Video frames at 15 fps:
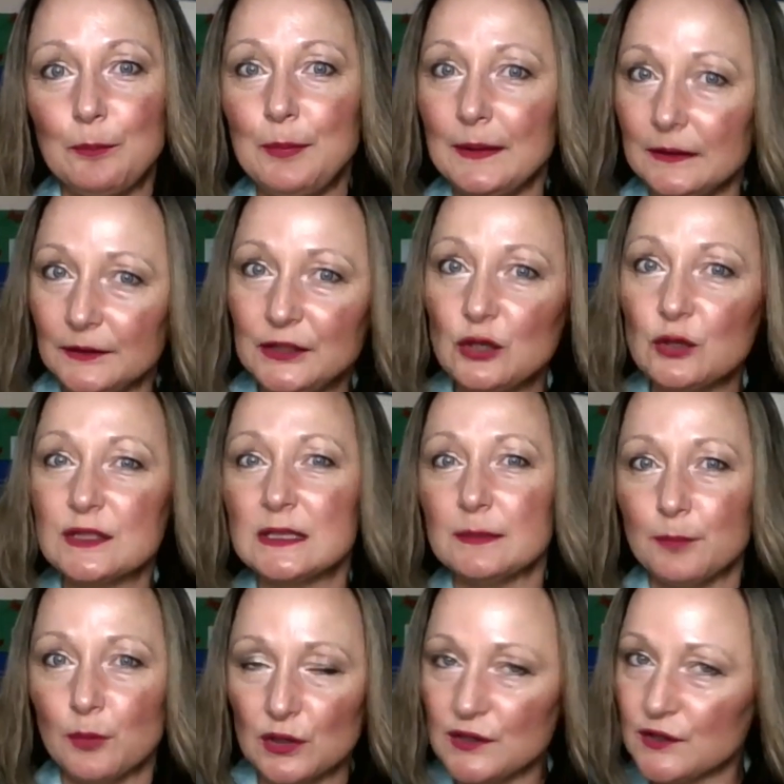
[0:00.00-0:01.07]
build your
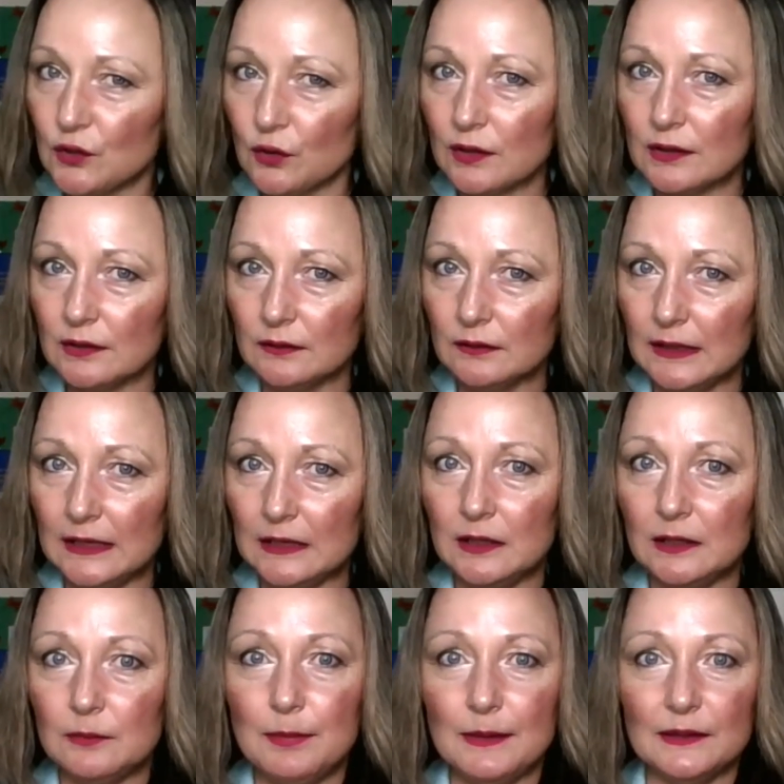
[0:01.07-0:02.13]
support circle
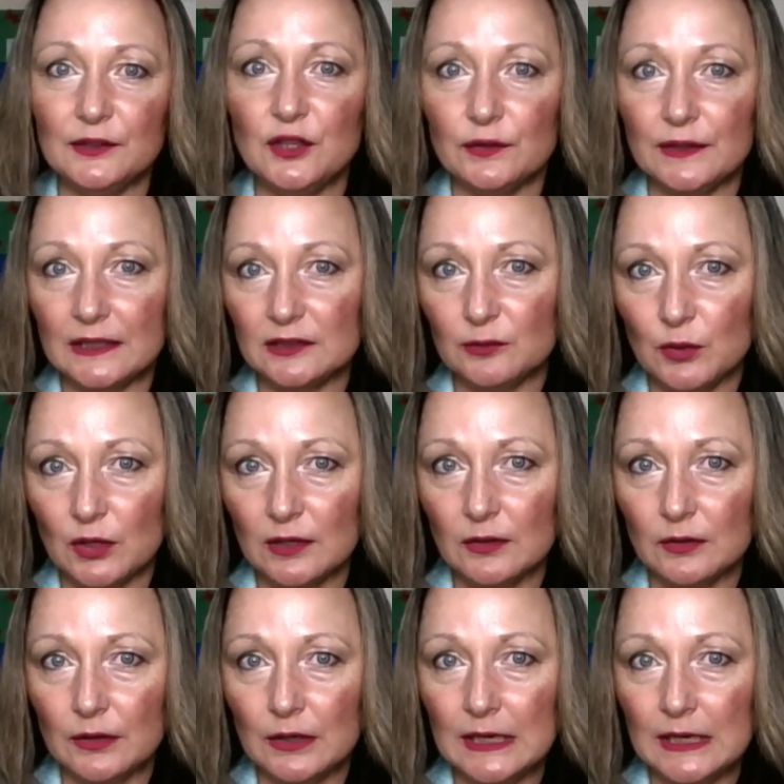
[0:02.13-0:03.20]
and build your
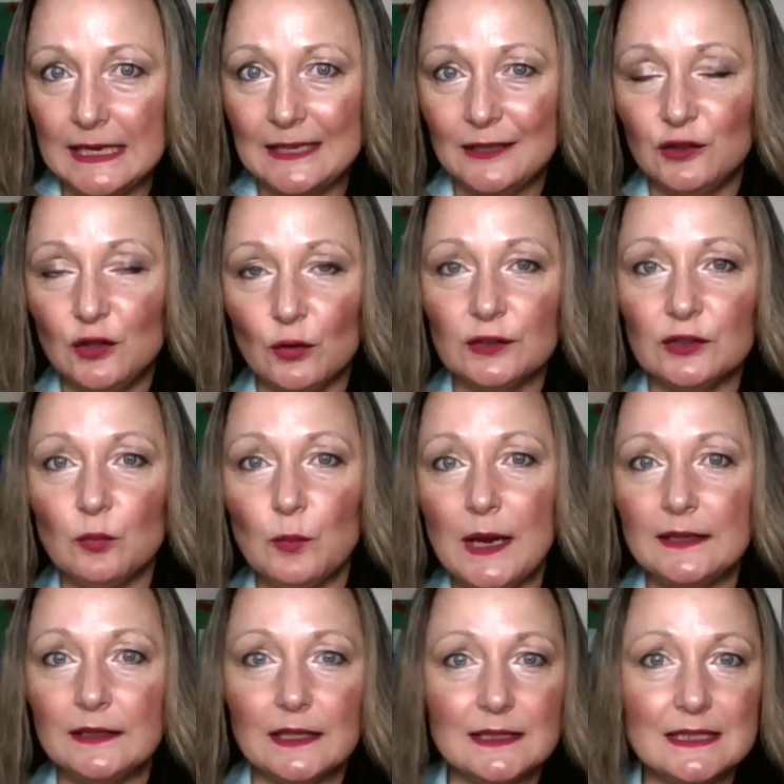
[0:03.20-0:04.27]
network. Don't
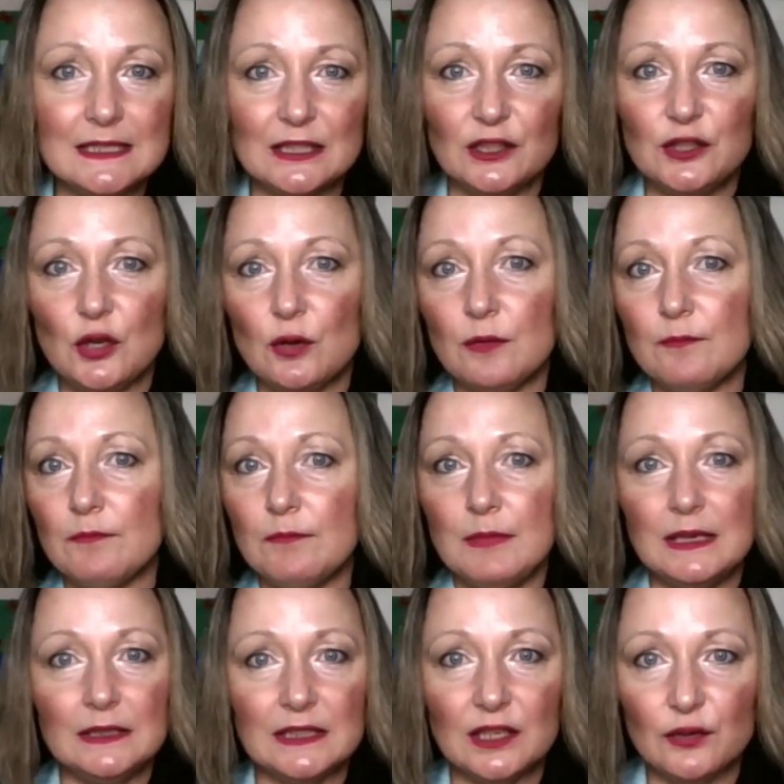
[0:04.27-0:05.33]
wait until you're
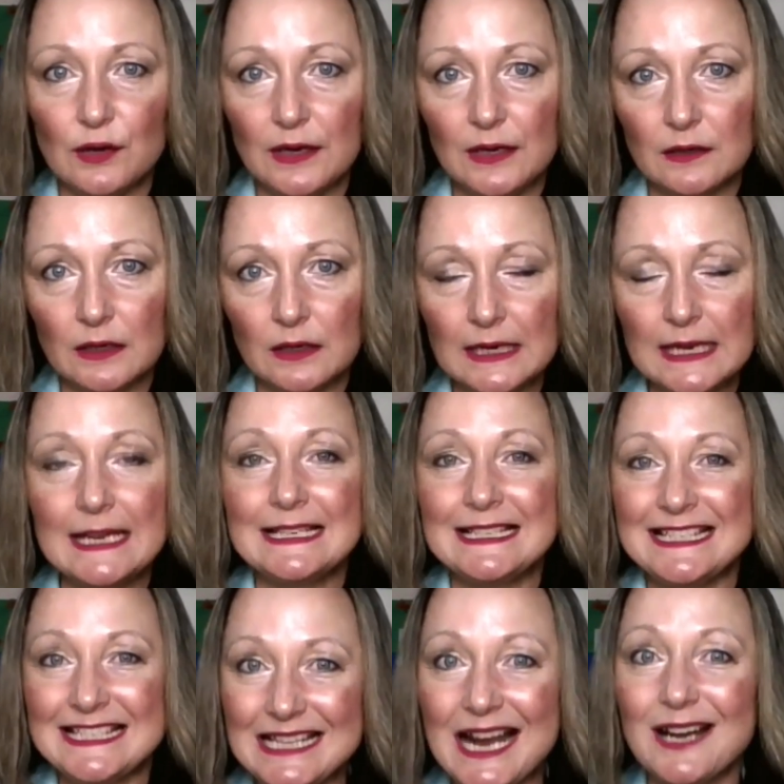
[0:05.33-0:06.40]
mid-career.
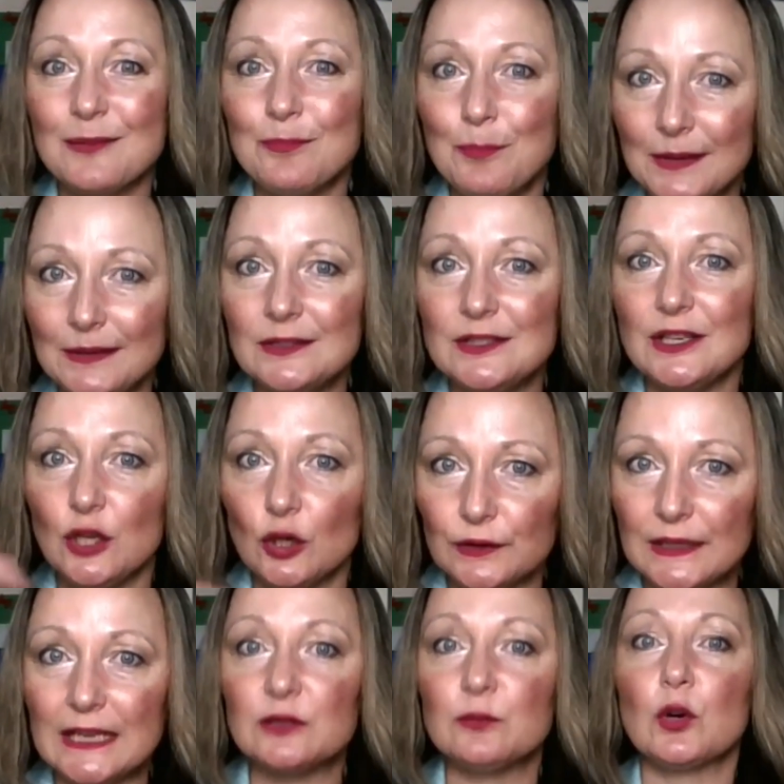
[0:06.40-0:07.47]
Start building your
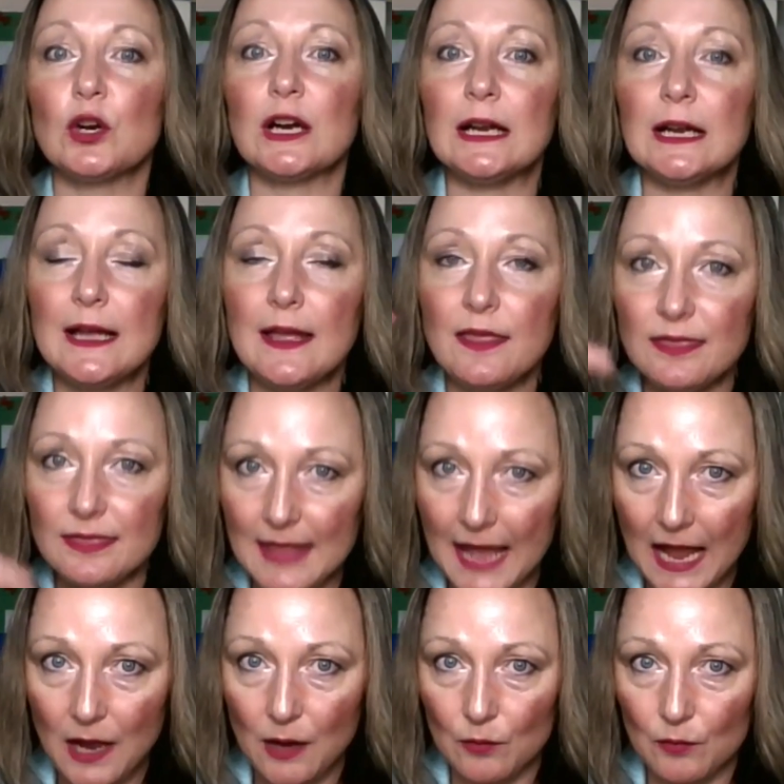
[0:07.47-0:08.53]
network
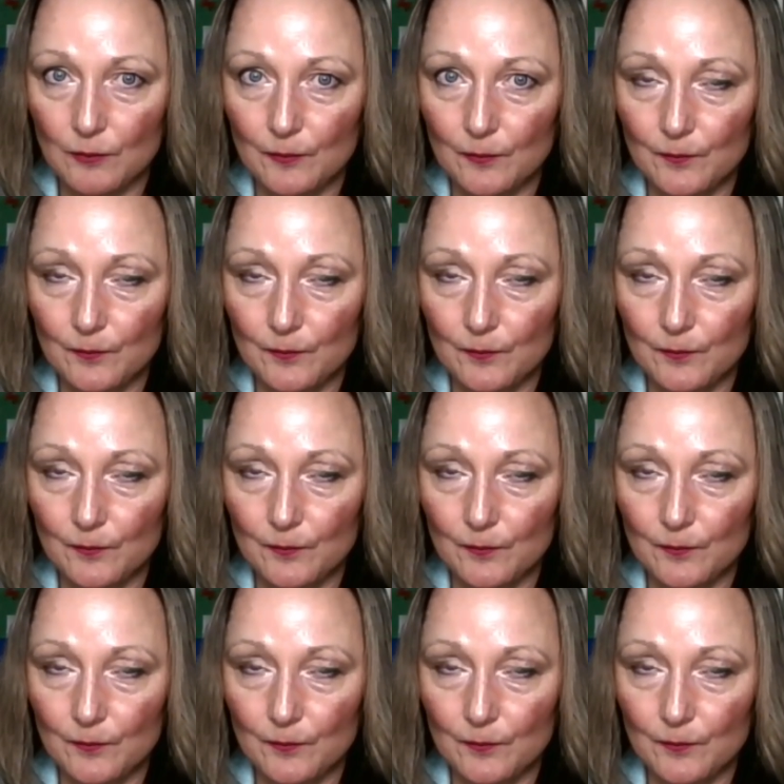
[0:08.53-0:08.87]
now.